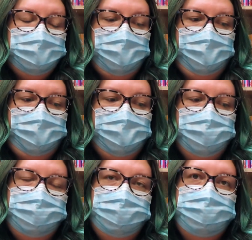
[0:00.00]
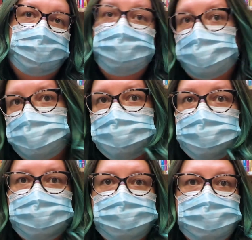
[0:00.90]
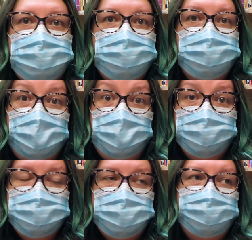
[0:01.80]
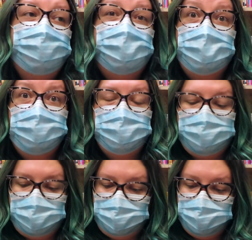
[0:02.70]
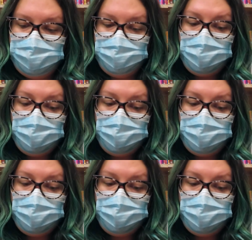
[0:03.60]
like, new releases, regular stuff. I found like one thing,